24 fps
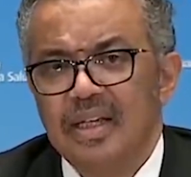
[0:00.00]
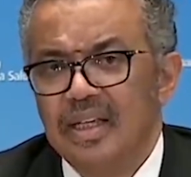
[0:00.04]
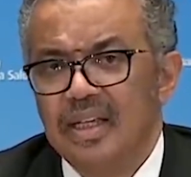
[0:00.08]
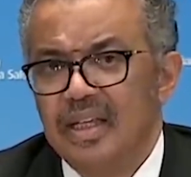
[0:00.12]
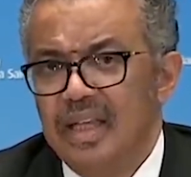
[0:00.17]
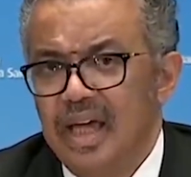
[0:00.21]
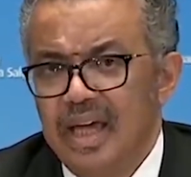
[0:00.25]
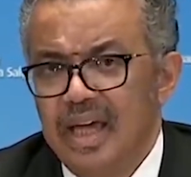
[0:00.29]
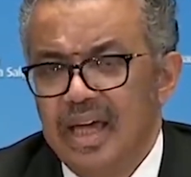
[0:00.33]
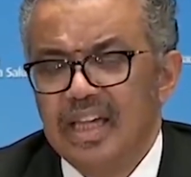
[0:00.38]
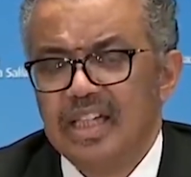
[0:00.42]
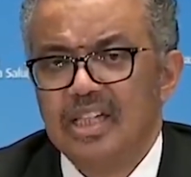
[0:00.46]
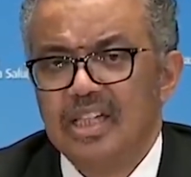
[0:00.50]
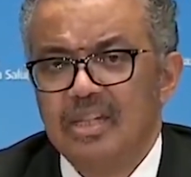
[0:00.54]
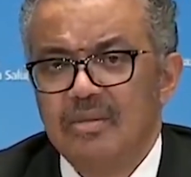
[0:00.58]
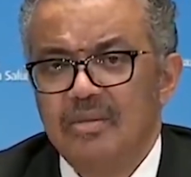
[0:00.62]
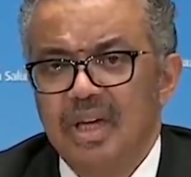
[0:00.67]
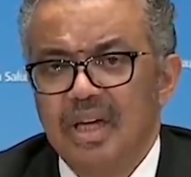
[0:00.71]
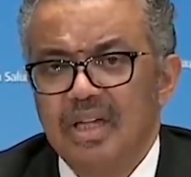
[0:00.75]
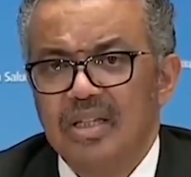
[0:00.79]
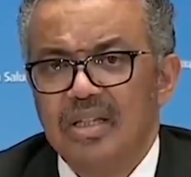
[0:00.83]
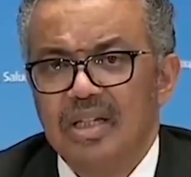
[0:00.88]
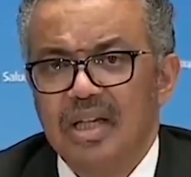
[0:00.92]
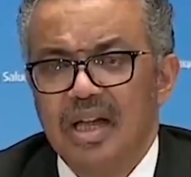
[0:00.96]
they
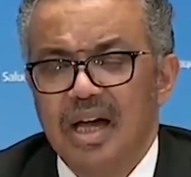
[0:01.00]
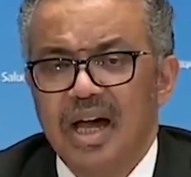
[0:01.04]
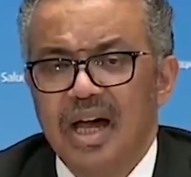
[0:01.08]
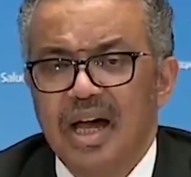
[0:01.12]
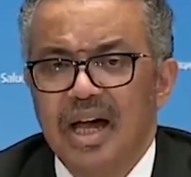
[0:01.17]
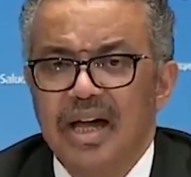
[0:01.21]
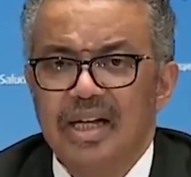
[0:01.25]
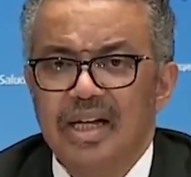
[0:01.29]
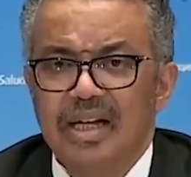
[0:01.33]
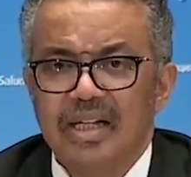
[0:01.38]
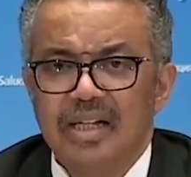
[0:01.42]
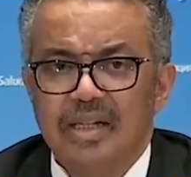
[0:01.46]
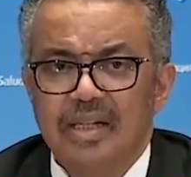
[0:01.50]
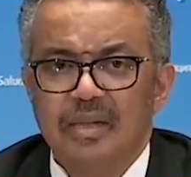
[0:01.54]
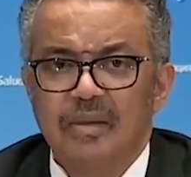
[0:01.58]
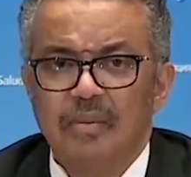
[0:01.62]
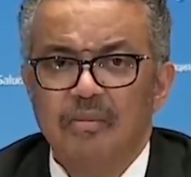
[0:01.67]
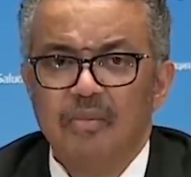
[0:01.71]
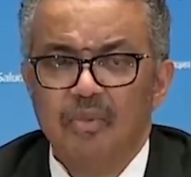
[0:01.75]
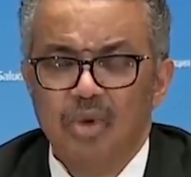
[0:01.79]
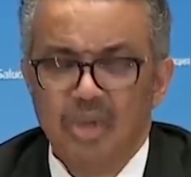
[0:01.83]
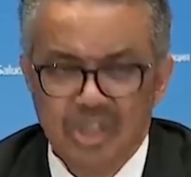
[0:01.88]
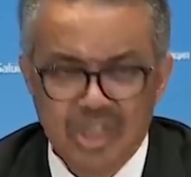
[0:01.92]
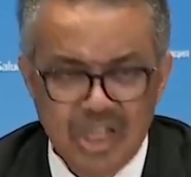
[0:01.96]
estimated a higher
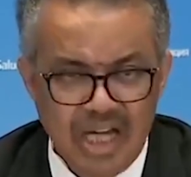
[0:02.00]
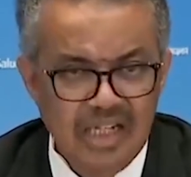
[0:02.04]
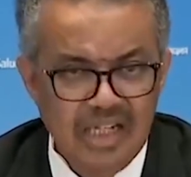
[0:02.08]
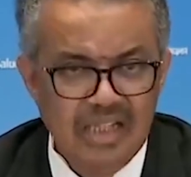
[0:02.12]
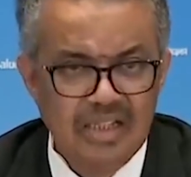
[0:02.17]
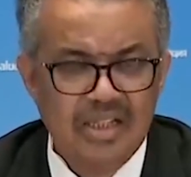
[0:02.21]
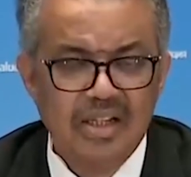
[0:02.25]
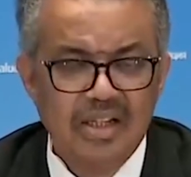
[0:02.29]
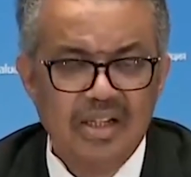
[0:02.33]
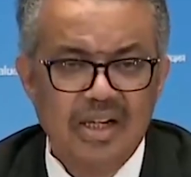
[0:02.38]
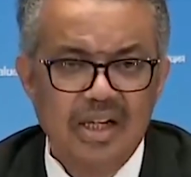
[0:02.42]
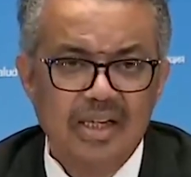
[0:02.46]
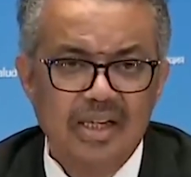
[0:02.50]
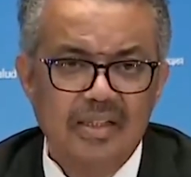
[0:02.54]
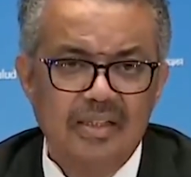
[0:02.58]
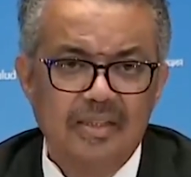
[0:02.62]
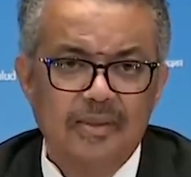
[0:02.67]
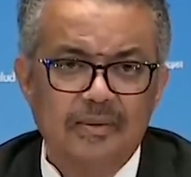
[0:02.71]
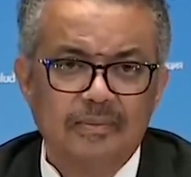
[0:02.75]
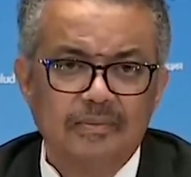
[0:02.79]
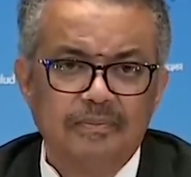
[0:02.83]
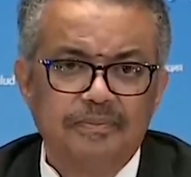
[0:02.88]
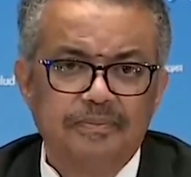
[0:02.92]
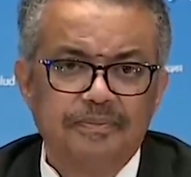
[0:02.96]
mortality
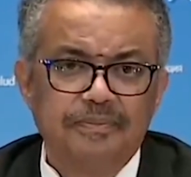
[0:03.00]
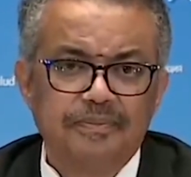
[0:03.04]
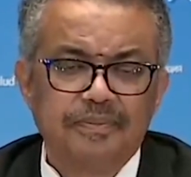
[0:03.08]
rate.